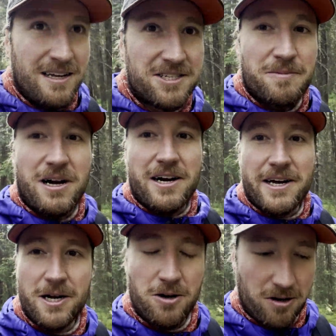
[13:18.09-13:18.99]
some kind of
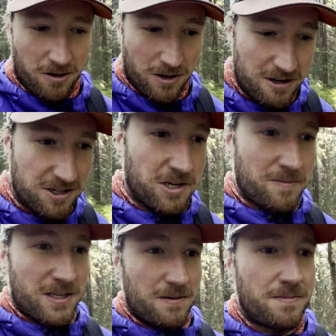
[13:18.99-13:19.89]
hero or
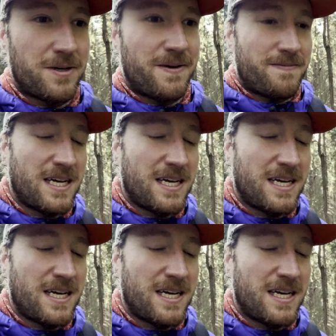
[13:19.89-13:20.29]
something. But